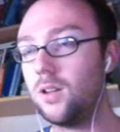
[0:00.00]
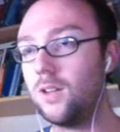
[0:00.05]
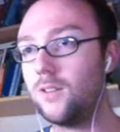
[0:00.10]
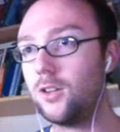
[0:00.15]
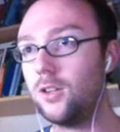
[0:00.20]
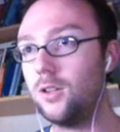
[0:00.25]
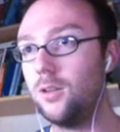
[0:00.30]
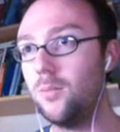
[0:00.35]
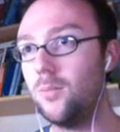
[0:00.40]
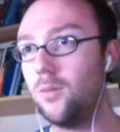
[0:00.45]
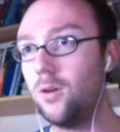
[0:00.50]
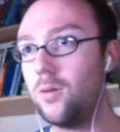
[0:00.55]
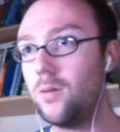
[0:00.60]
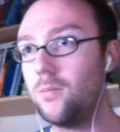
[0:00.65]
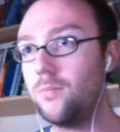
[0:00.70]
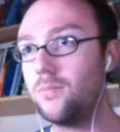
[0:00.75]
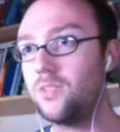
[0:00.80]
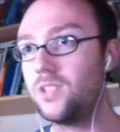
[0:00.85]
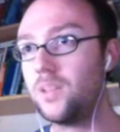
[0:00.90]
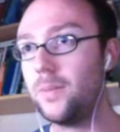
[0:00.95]
Oh god. I've got no
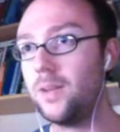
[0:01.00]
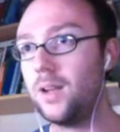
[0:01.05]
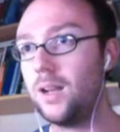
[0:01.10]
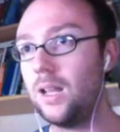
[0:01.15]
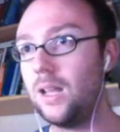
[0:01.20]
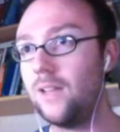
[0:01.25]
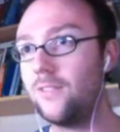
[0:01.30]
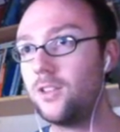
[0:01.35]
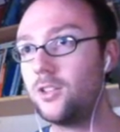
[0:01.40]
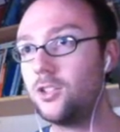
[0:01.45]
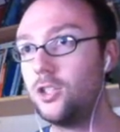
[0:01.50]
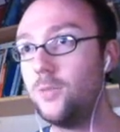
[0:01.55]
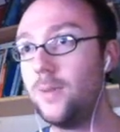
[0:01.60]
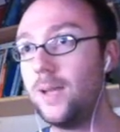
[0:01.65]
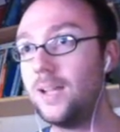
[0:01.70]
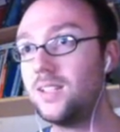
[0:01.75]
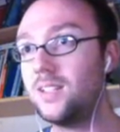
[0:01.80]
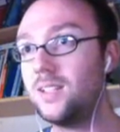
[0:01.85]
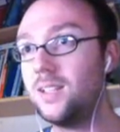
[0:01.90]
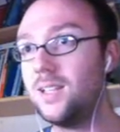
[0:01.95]
more stamina left. There's 2
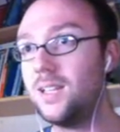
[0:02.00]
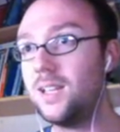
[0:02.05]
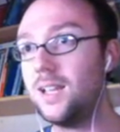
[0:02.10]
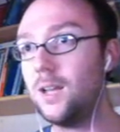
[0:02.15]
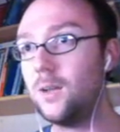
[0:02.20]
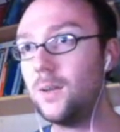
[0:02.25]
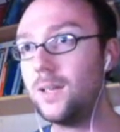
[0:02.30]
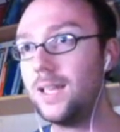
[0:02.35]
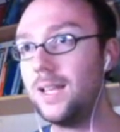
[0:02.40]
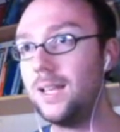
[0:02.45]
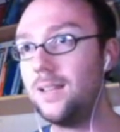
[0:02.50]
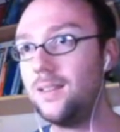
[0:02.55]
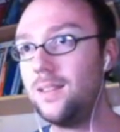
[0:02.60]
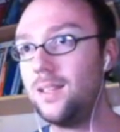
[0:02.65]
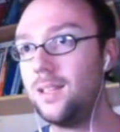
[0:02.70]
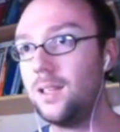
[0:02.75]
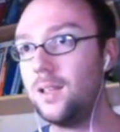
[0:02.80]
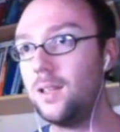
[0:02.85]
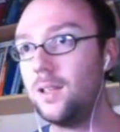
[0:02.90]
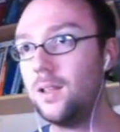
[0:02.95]
bags in there. How did I get in
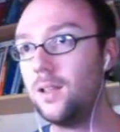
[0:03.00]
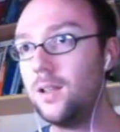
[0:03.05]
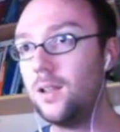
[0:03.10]
there?